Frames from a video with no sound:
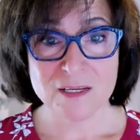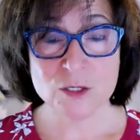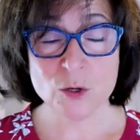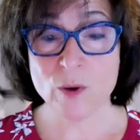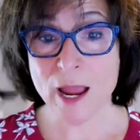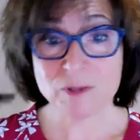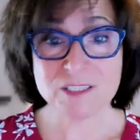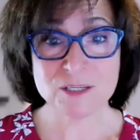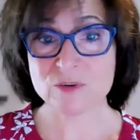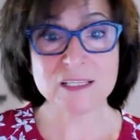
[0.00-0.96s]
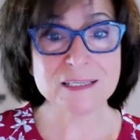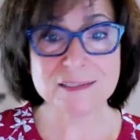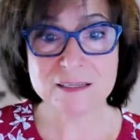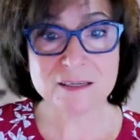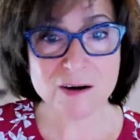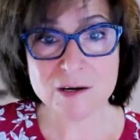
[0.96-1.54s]
So Hamilton really
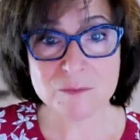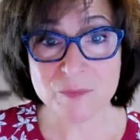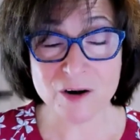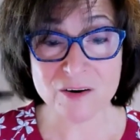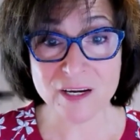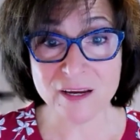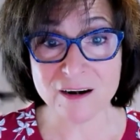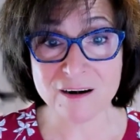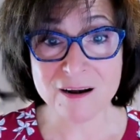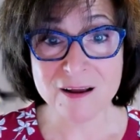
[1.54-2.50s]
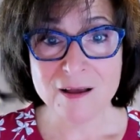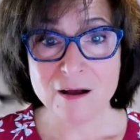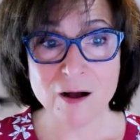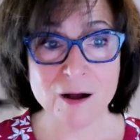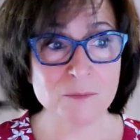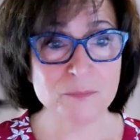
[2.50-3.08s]
didn't hurt Burr here
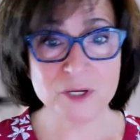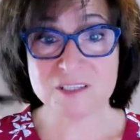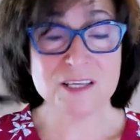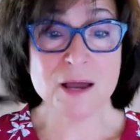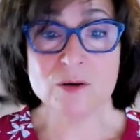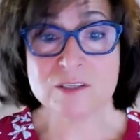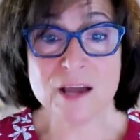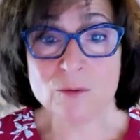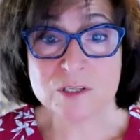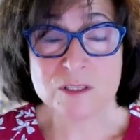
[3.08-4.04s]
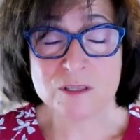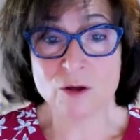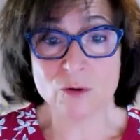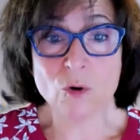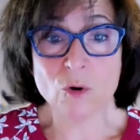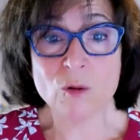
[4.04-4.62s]
because that was the
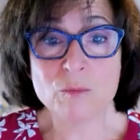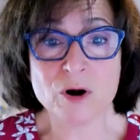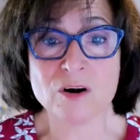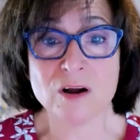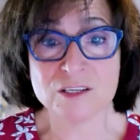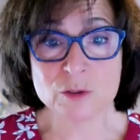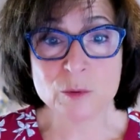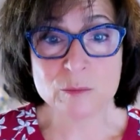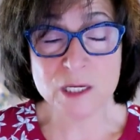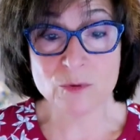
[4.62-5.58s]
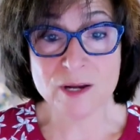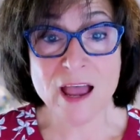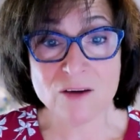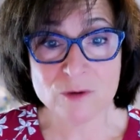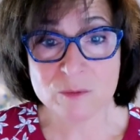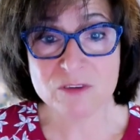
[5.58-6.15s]
role Burr assumed he would
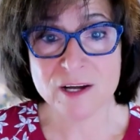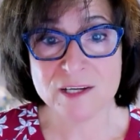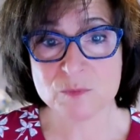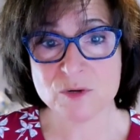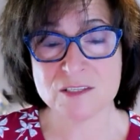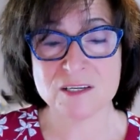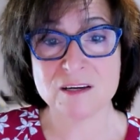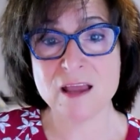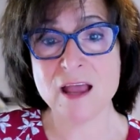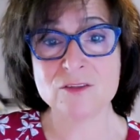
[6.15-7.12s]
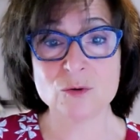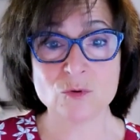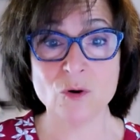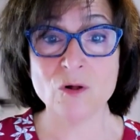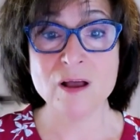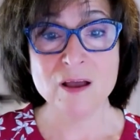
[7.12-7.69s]
have, would be vice president, and the
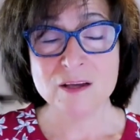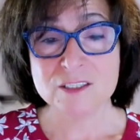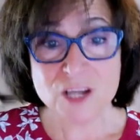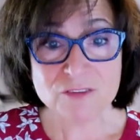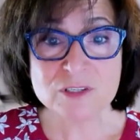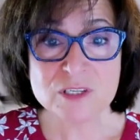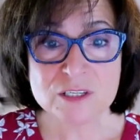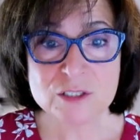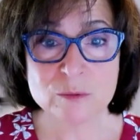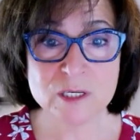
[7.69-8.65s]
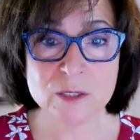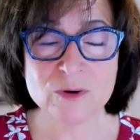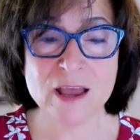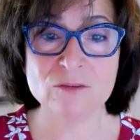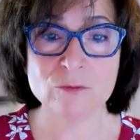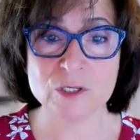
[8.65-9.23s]
role Jefferson assumed he would
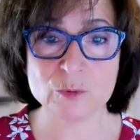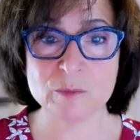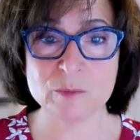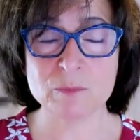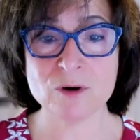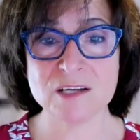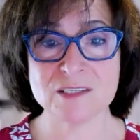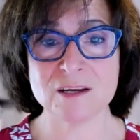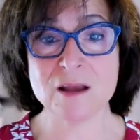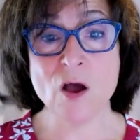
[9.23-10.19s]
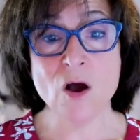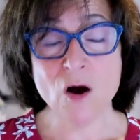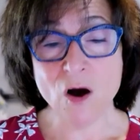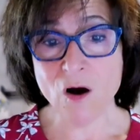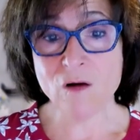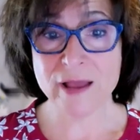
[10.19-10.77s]
have, which would be president.
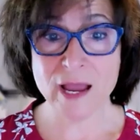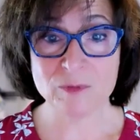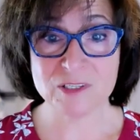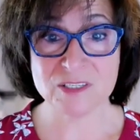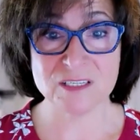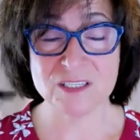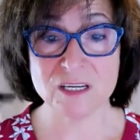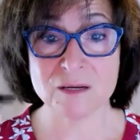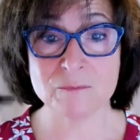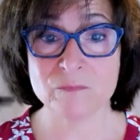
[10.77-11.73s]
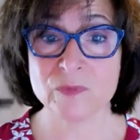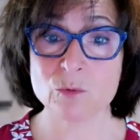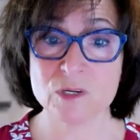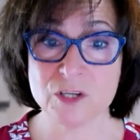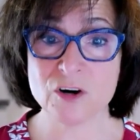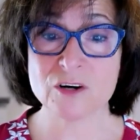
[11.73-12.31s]
All Hamilton did
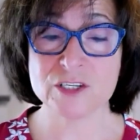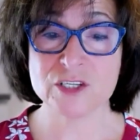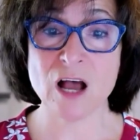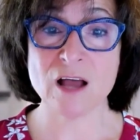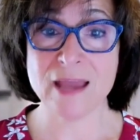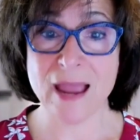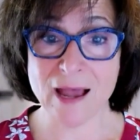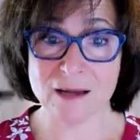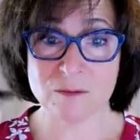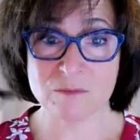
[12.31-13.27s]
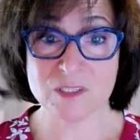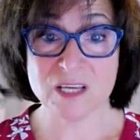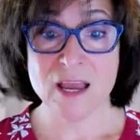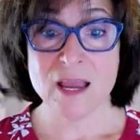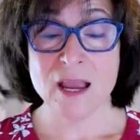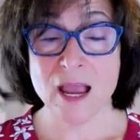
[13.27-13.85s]
was hurt John Adams
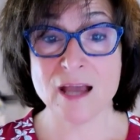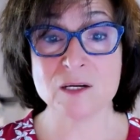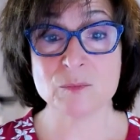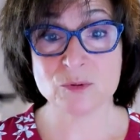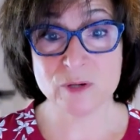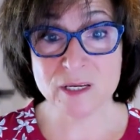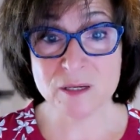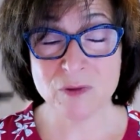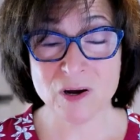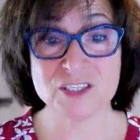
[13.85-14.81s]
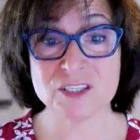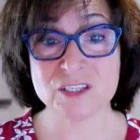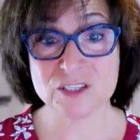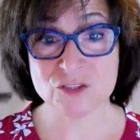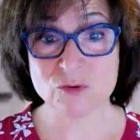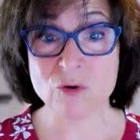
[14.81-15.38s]
and pretty much
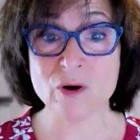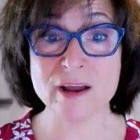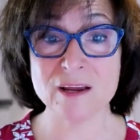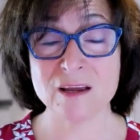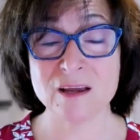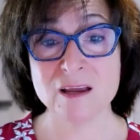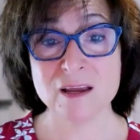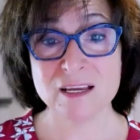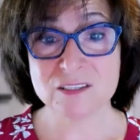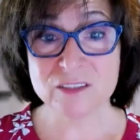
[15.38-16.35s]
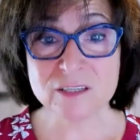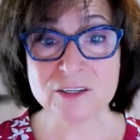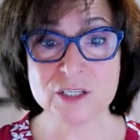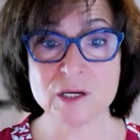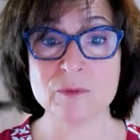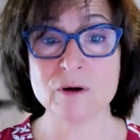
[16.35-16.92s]
destroy his
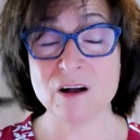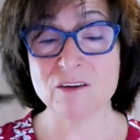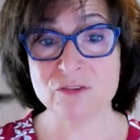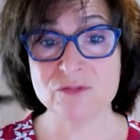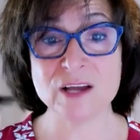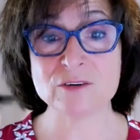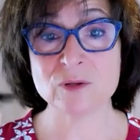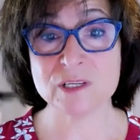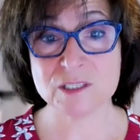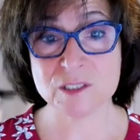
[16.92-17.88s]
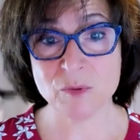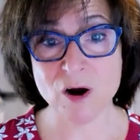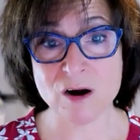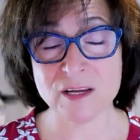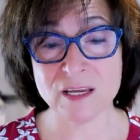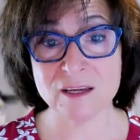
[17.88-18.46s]
leadership of the Federalist
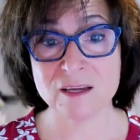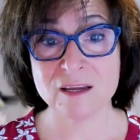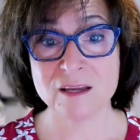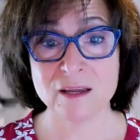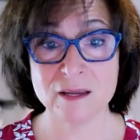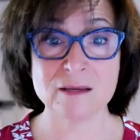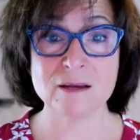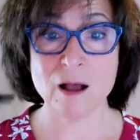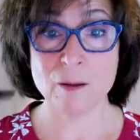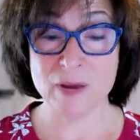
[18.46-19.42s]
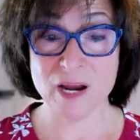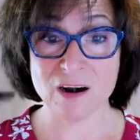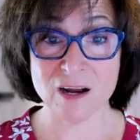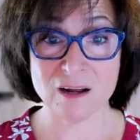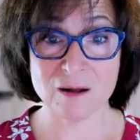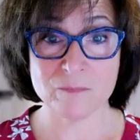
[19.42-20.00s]
Party in
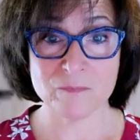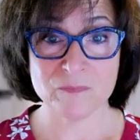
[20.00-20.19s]
America.